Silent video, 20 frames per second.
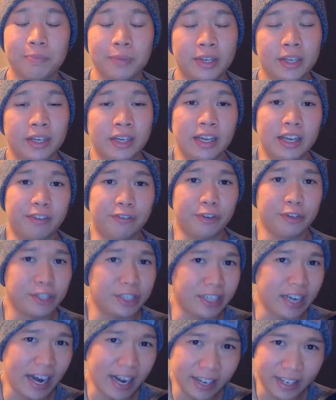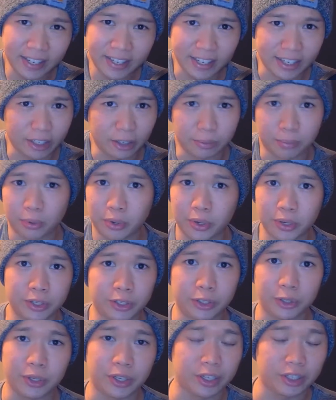If you're standing in your
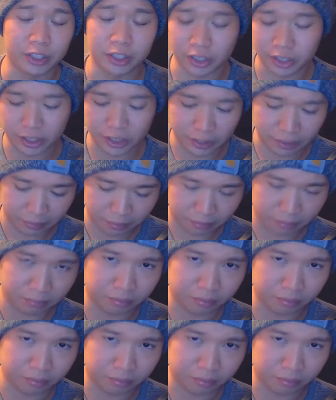board, you can just